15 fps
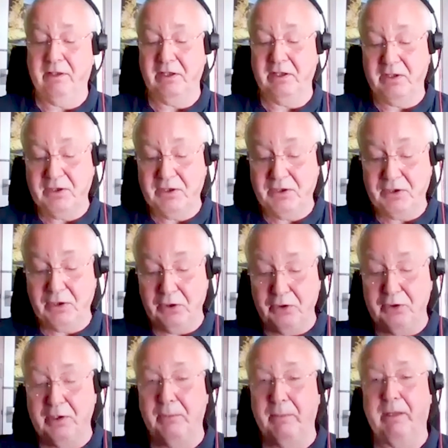There's a
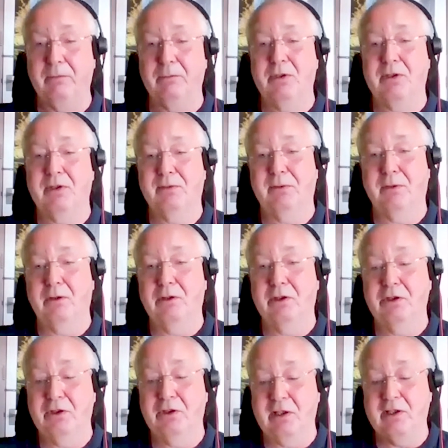certain amount of
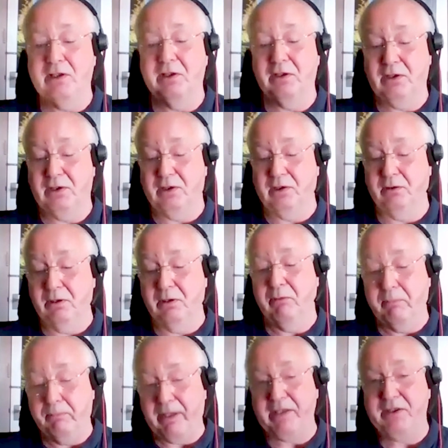knowledge needed to
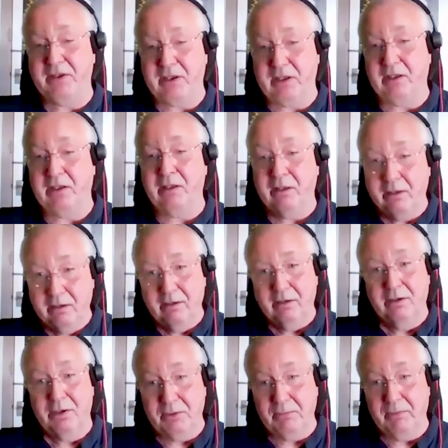do a basic
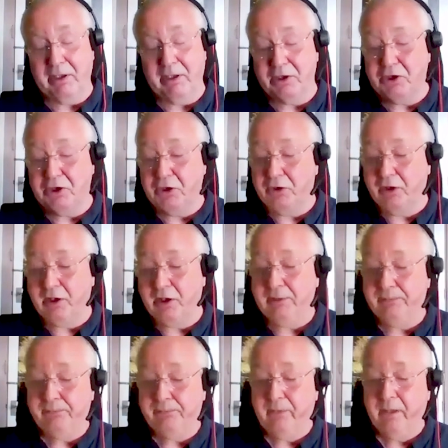shamanic journey,
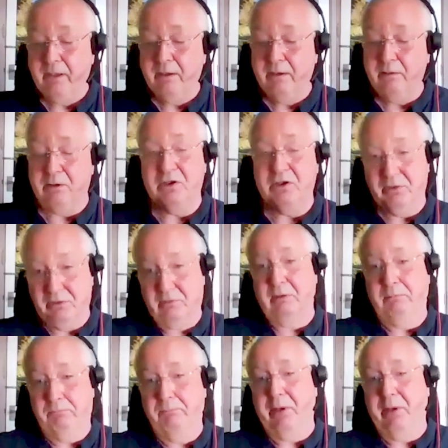which is
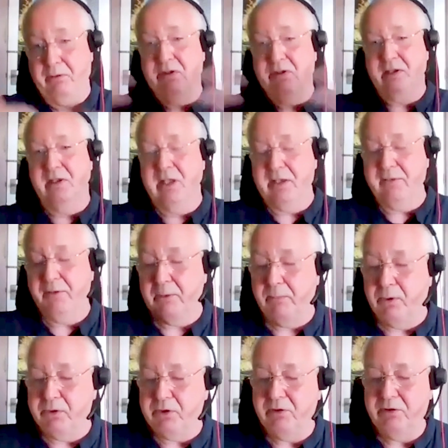the process of leaving the
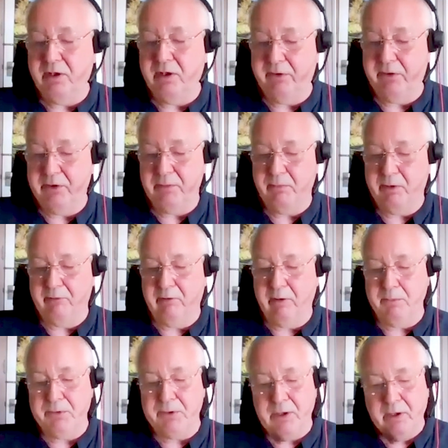body and traveling the shamanic
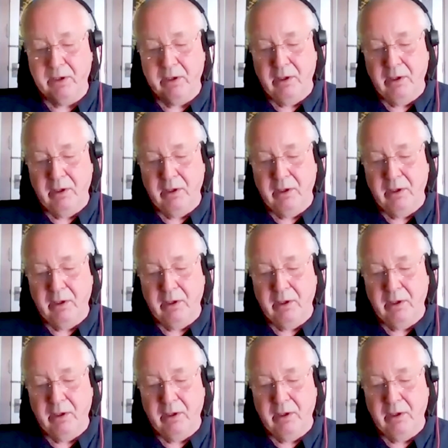realms.